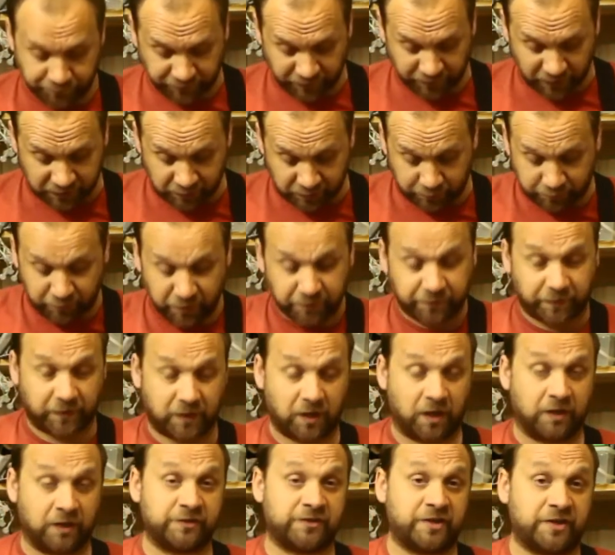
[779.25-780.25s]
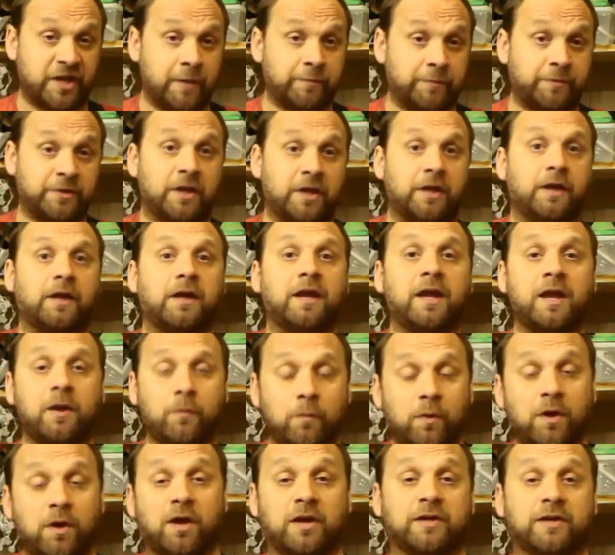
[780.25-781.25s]
as a proof of concept, it
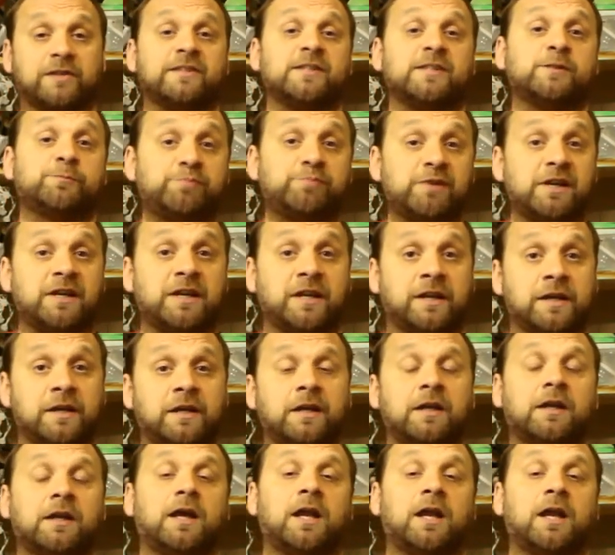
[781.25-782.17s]
works, it's brilliant,